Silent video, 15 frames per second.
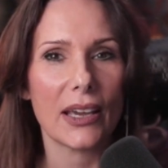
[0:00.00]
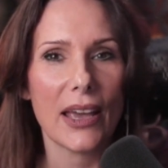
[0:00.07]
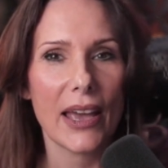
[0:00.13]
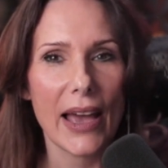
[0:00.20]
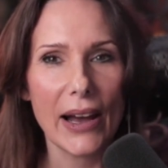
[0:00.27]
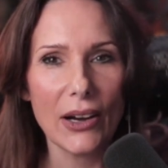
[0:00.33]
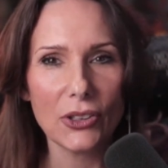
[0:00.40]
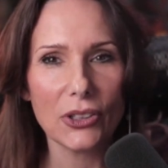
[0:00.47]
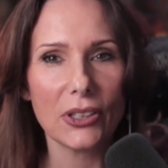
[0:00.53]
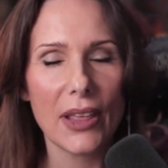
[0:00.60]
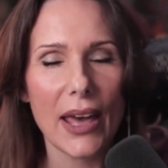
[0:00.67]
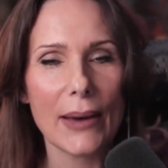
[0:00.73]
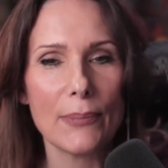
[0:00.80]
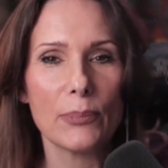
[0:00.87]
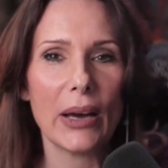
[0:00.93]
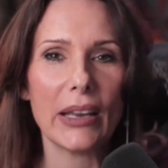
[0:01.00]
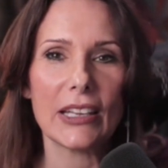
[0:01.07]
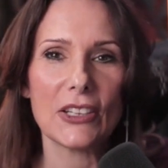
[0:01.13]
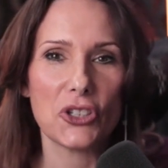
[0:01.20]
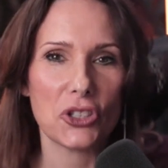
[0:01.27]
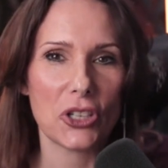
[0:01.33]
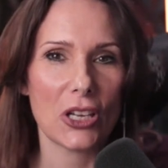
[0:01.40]
How could that money
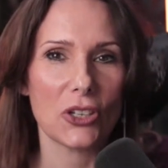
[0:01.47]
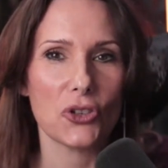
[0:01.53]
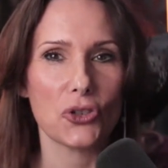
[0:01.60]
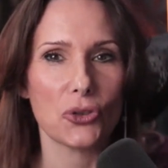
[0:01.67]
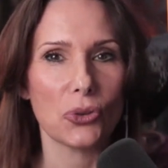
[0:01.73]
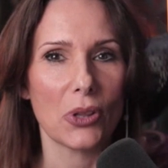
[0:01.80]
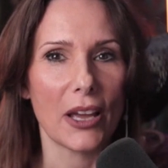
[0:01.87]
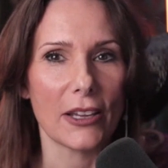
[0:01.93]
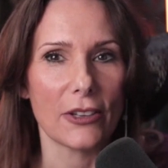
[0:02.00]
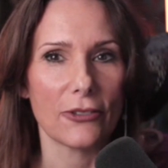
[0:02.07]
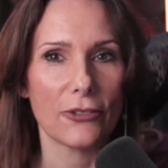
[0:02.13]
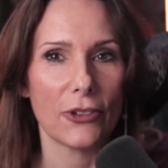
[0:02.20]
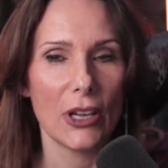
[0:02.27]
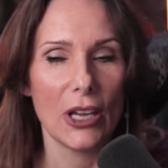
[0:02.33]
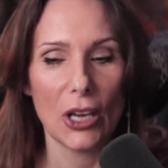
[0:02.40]
change your life?